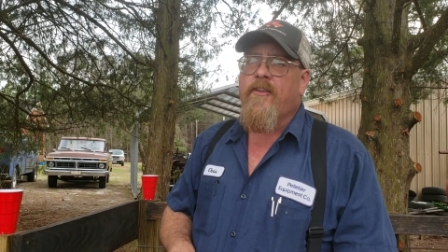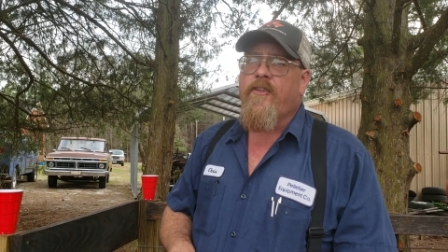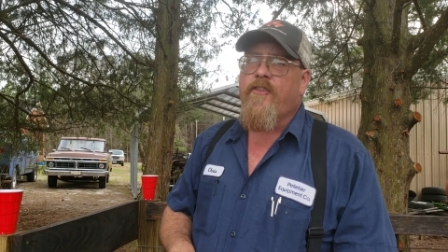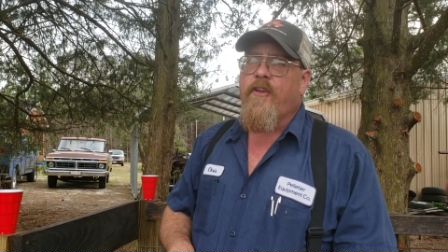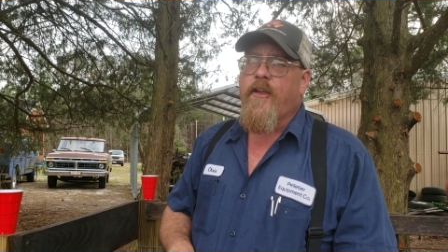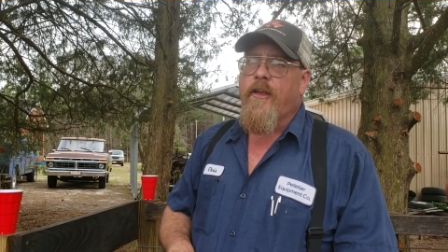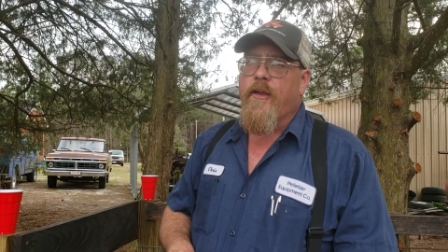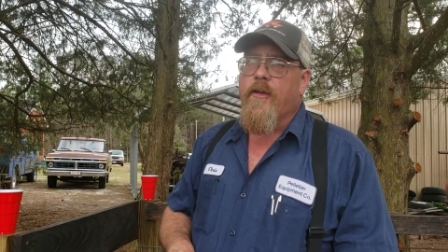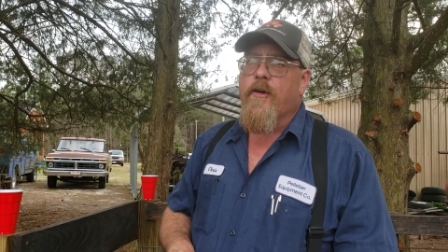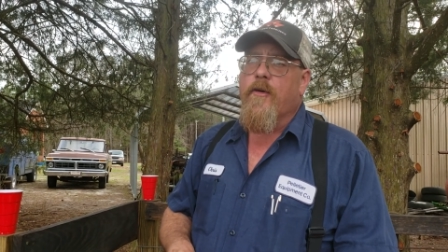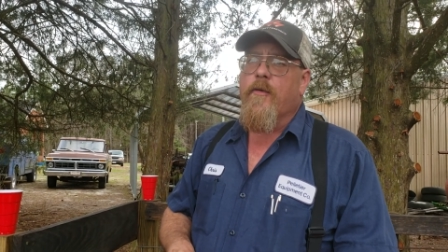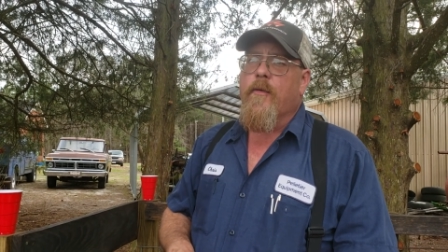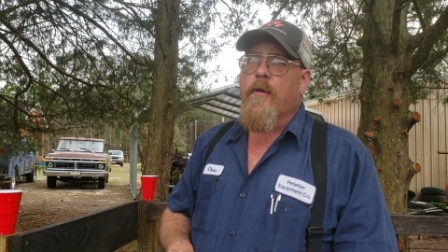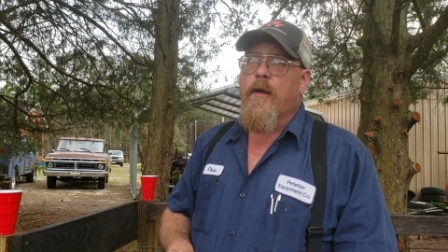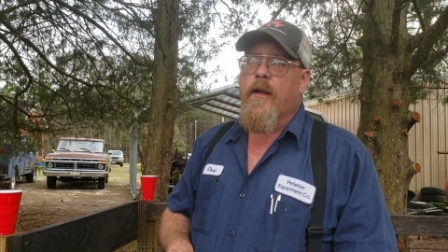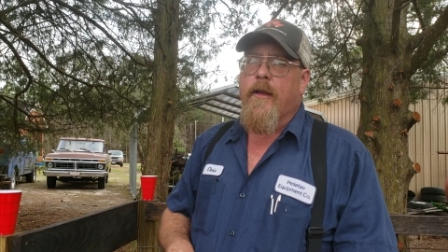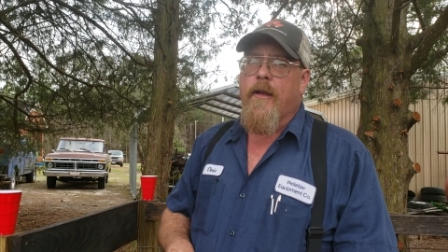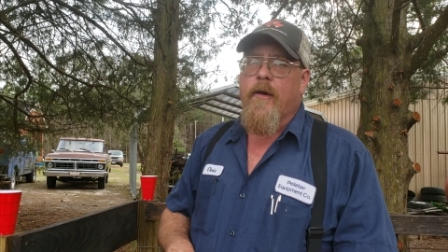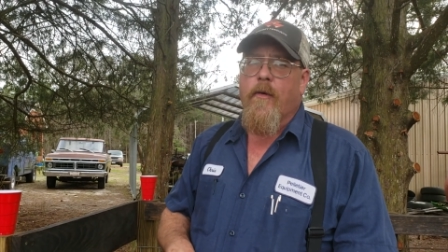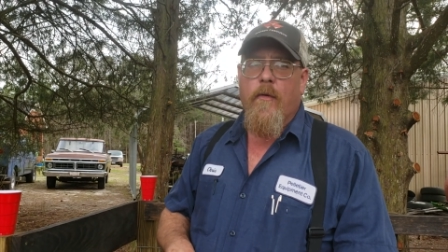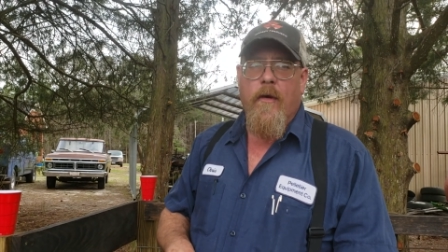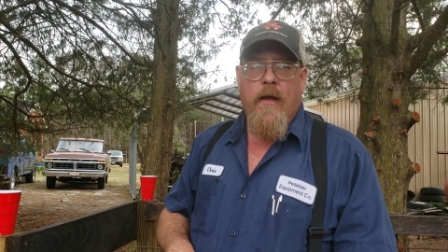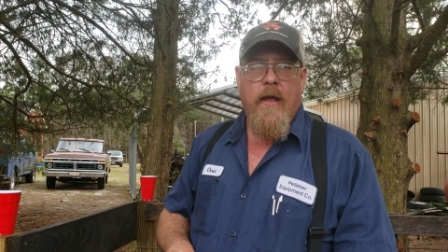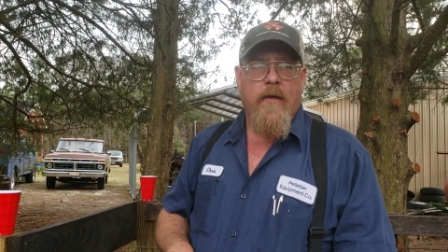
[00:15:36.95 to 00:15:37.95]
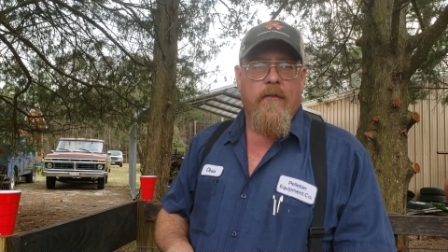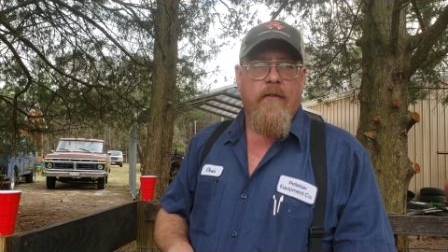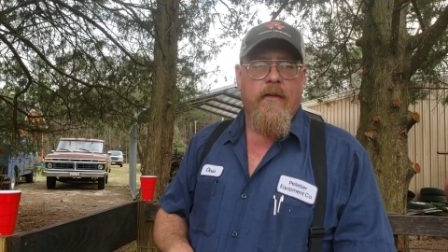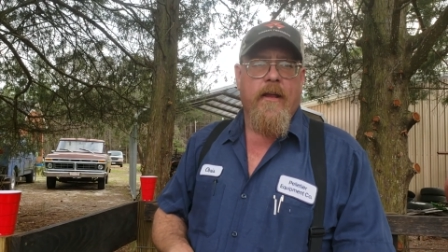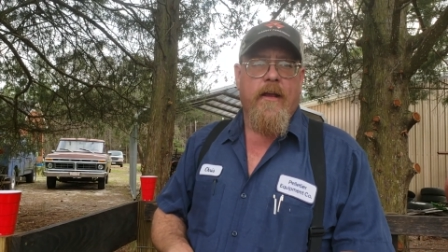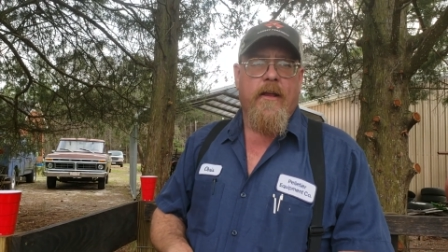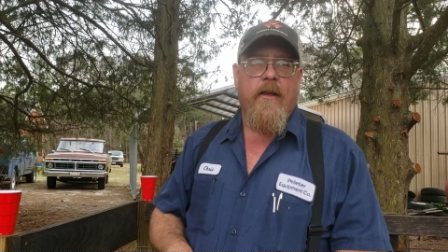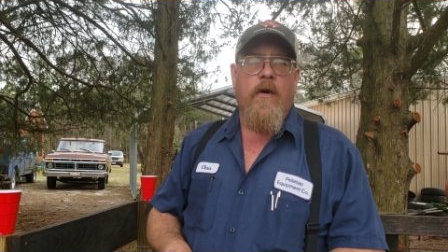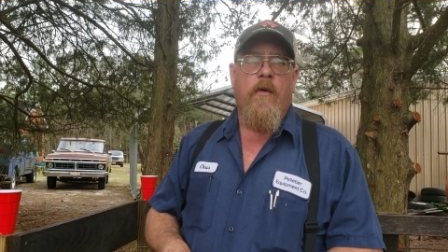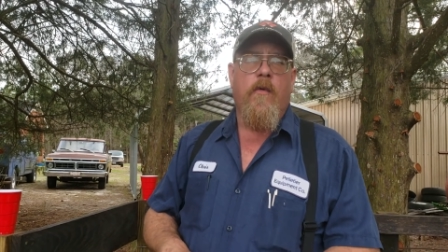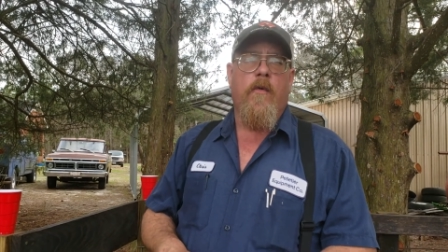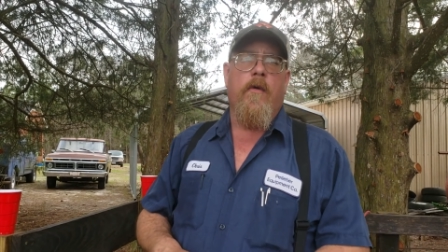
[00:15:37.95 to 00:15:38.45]
still when I don't have
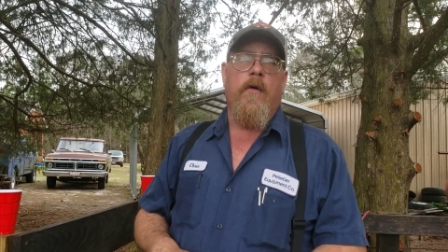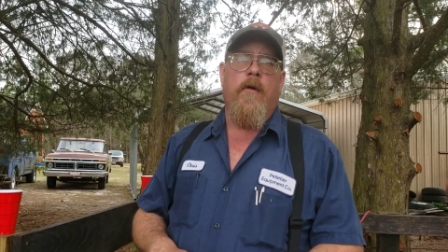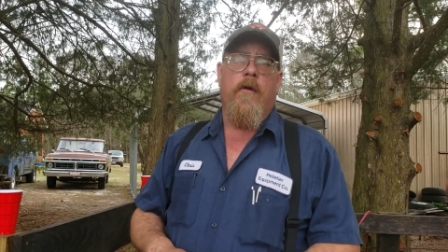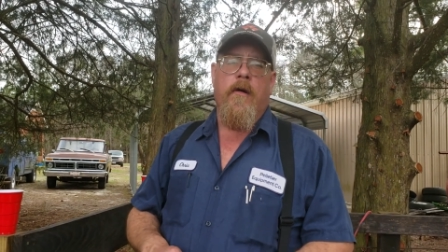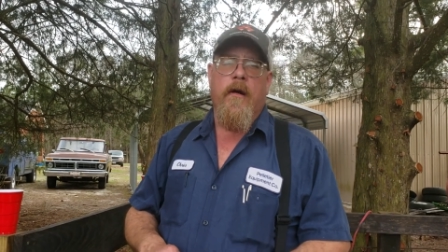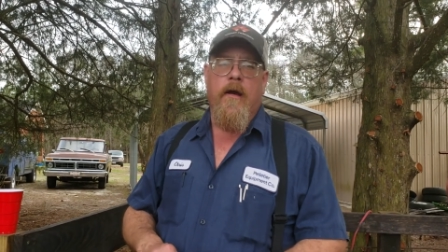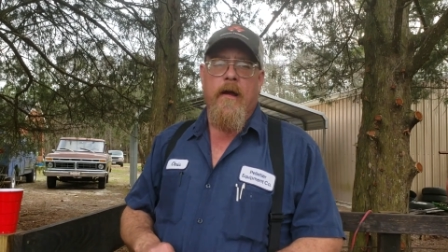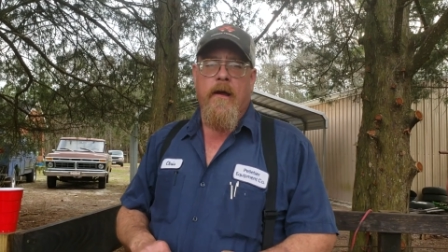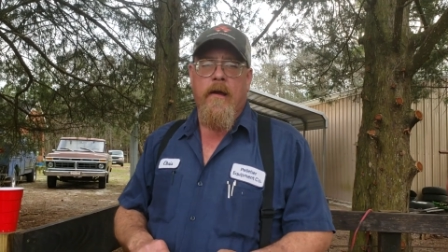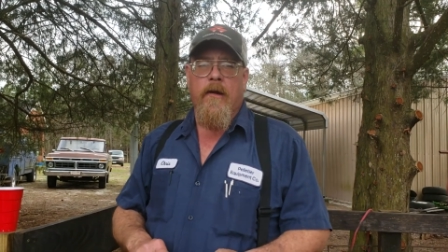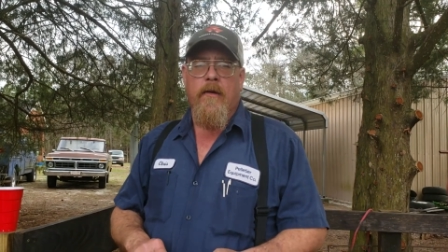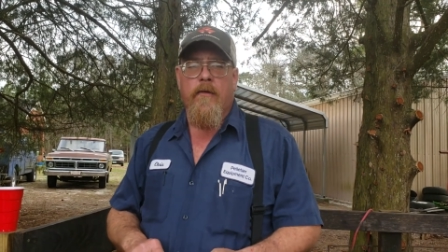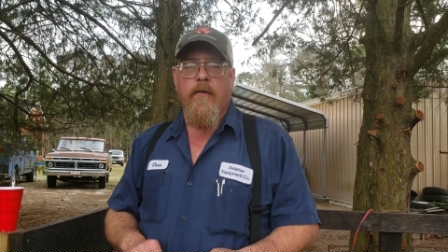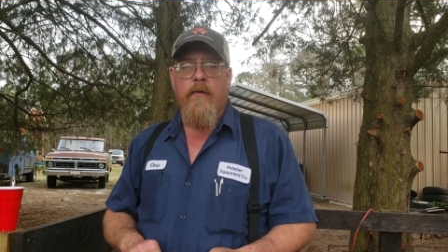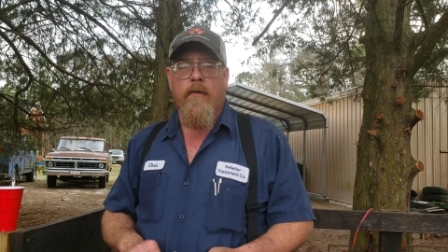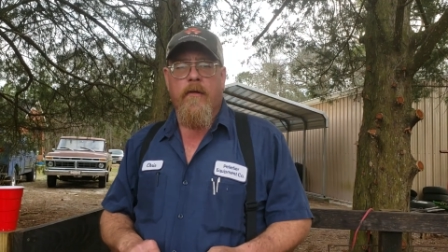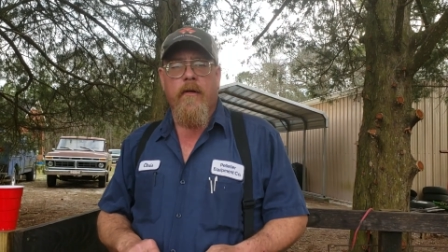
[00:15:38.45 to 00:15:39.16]
any corn ground